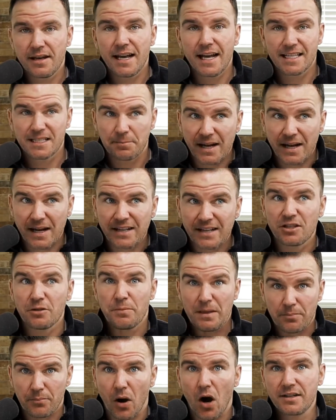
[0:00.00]
It's meant to
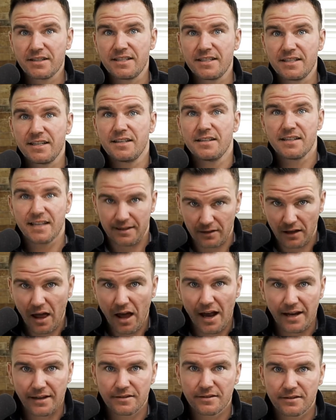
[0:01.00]
be boxes and
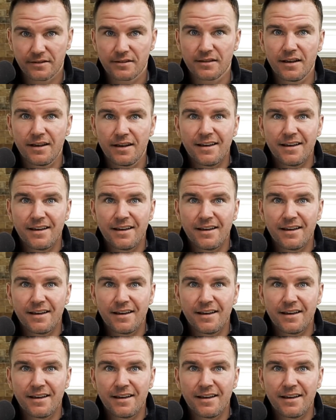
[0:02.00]
lines.